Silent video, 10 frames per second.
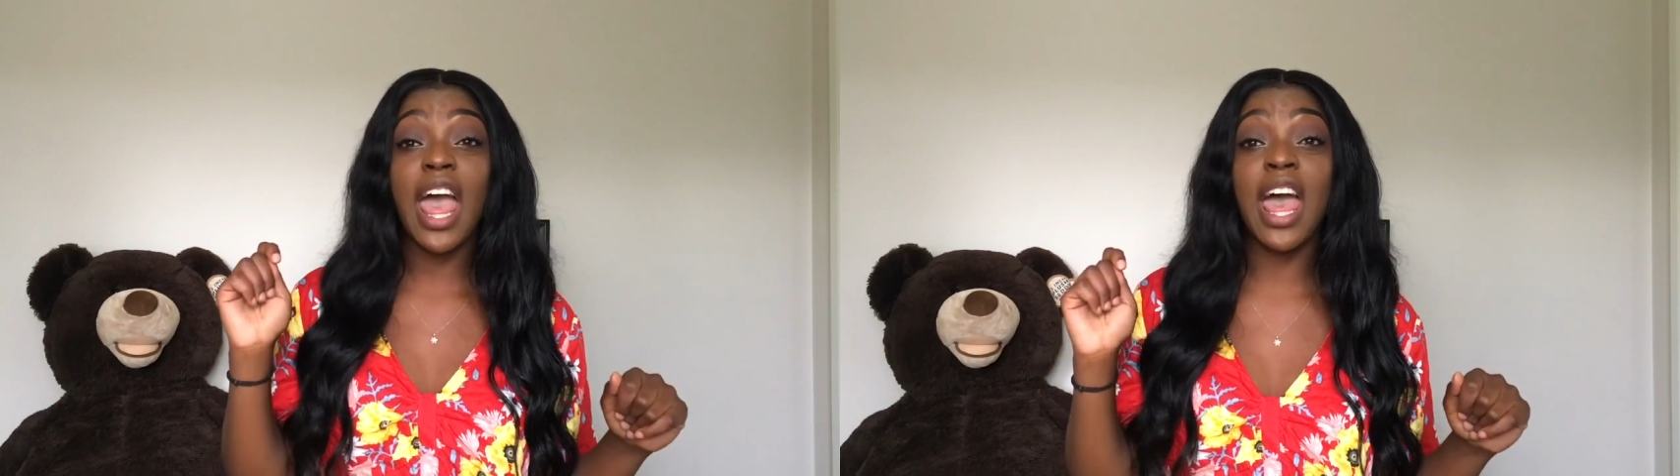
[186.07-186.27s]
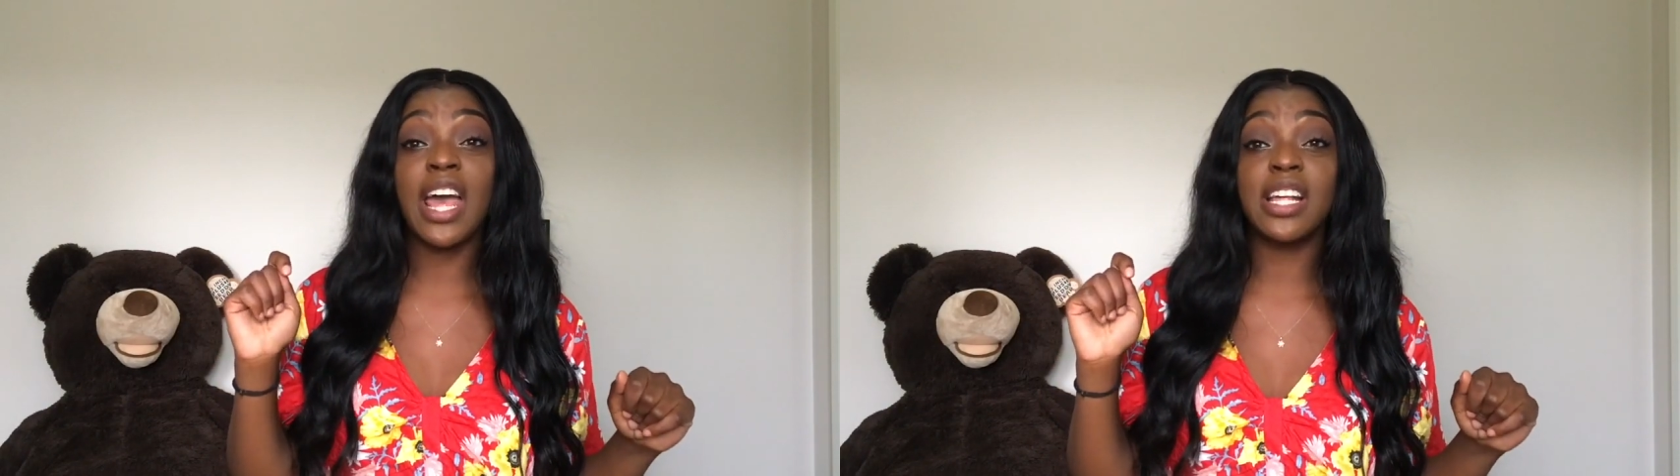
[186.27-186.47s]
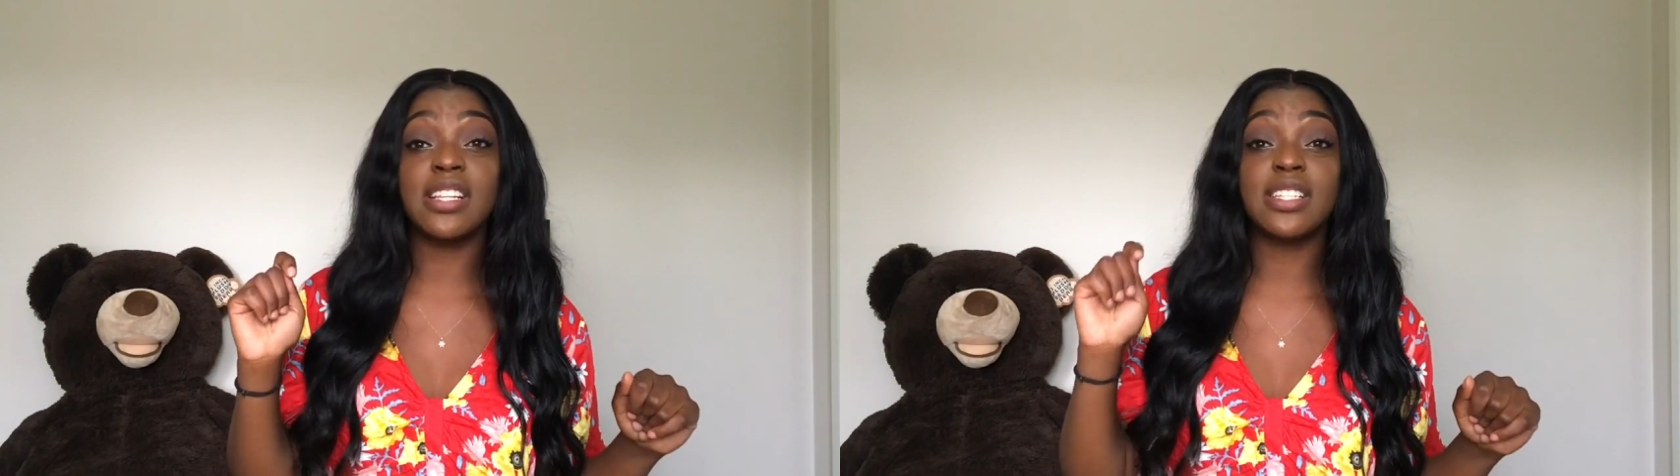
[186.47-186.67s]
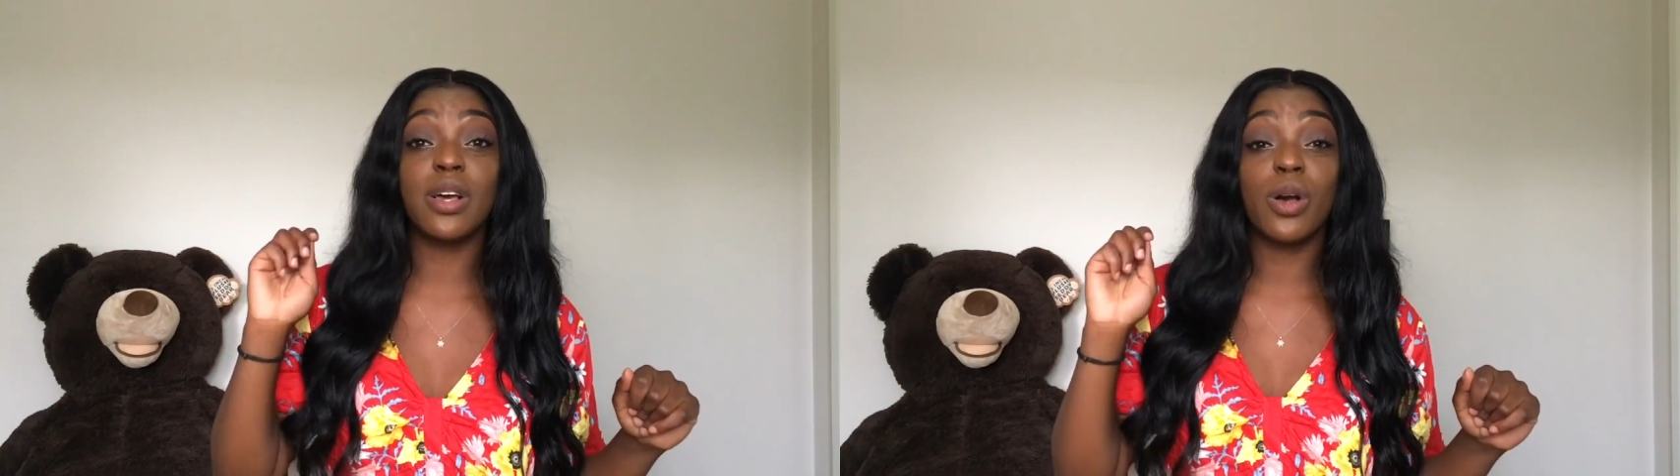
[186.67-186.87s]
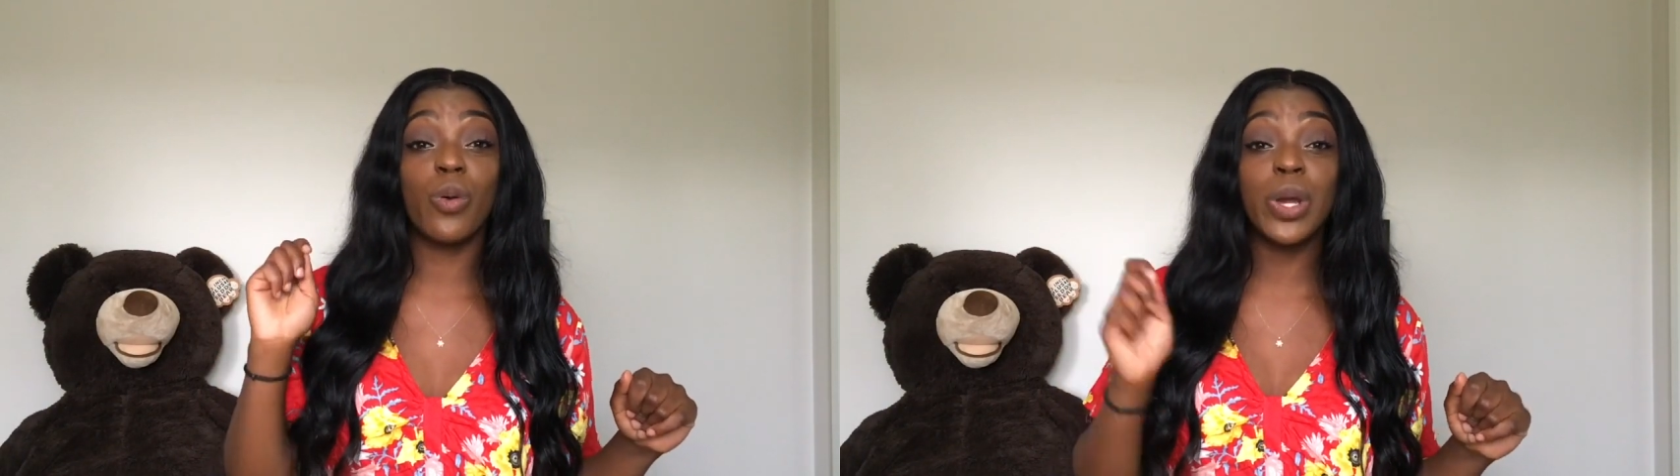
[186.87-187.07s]
and
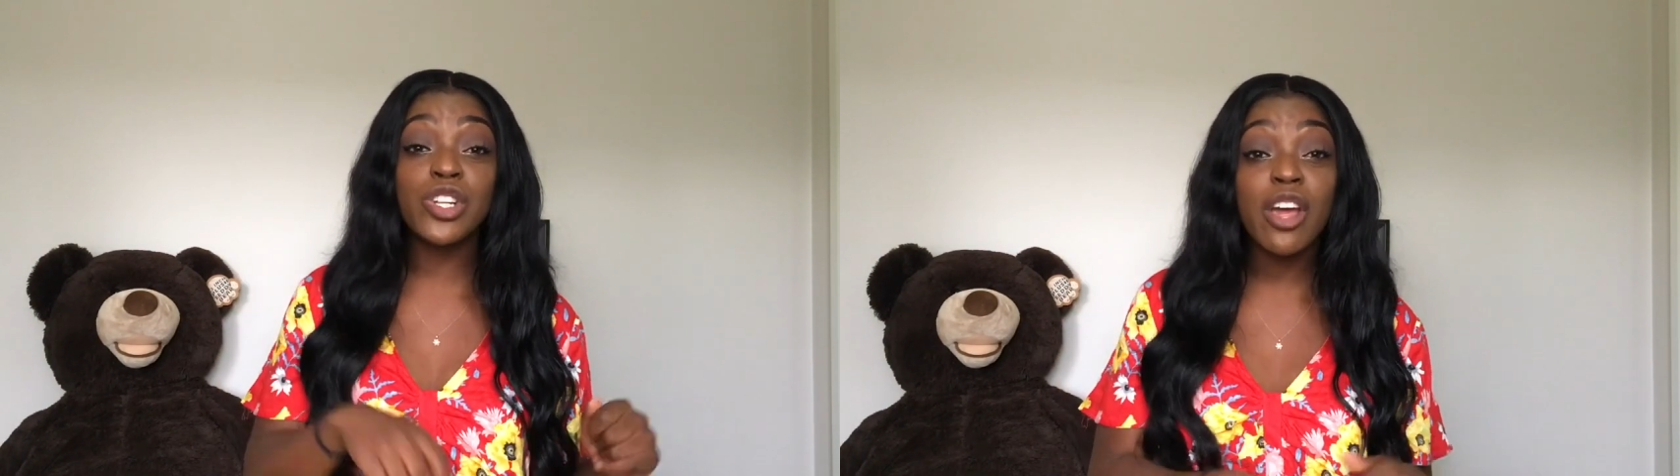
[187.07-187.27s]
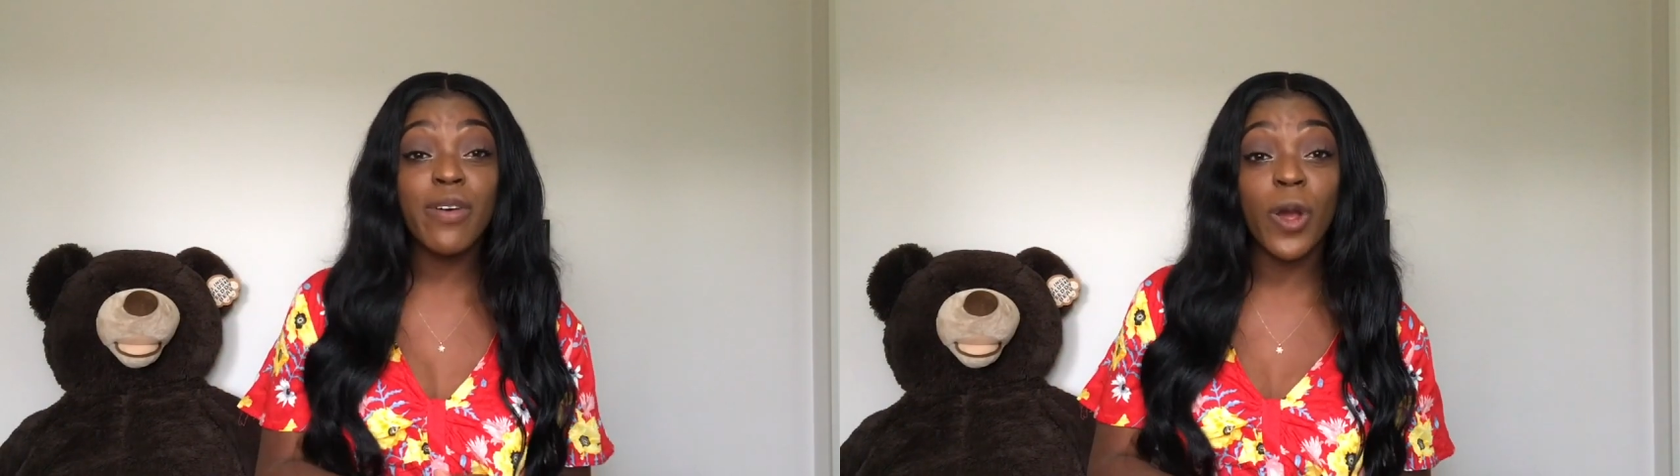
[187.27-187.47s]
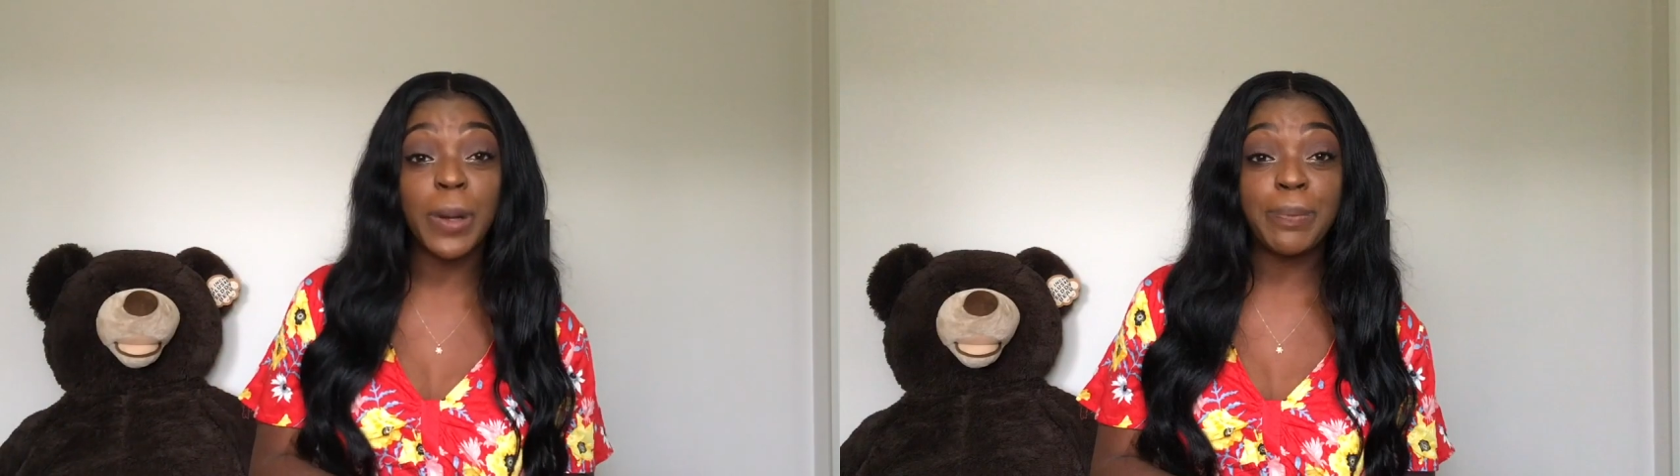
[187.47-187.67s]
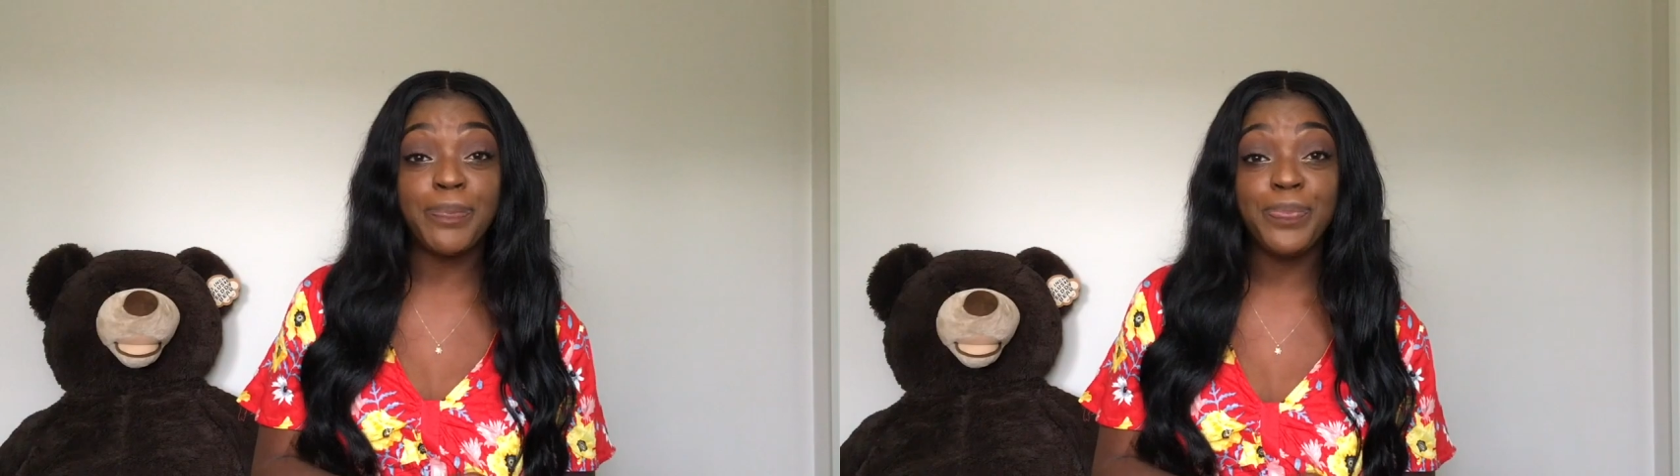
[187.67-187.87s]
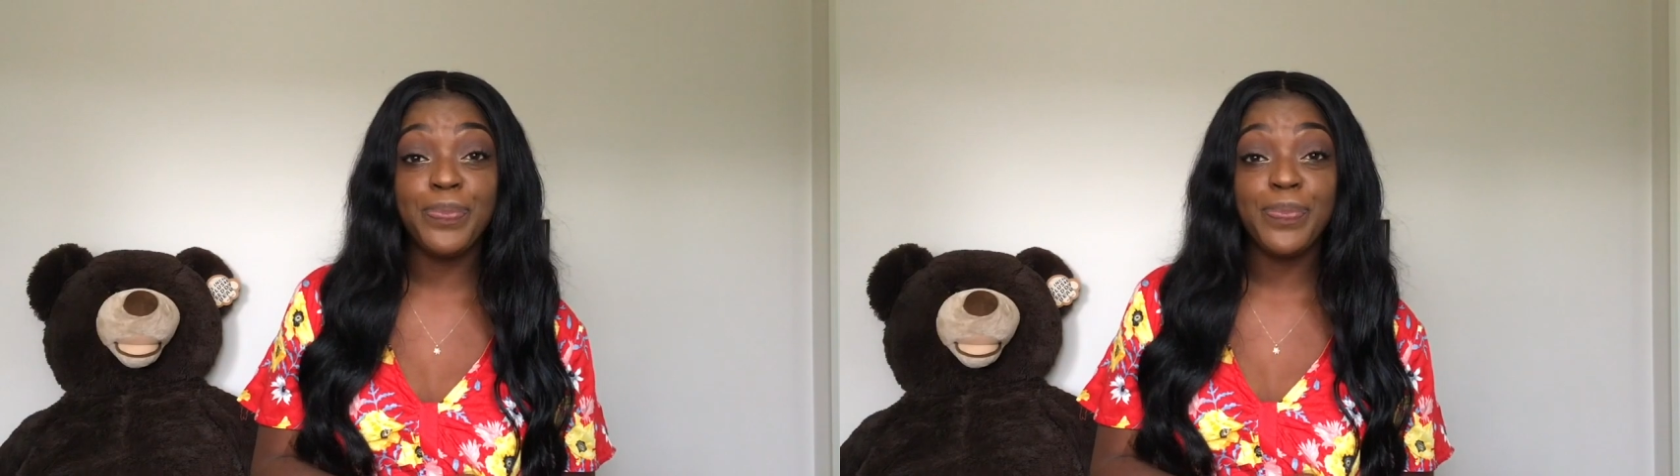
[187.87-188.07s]
we drove home.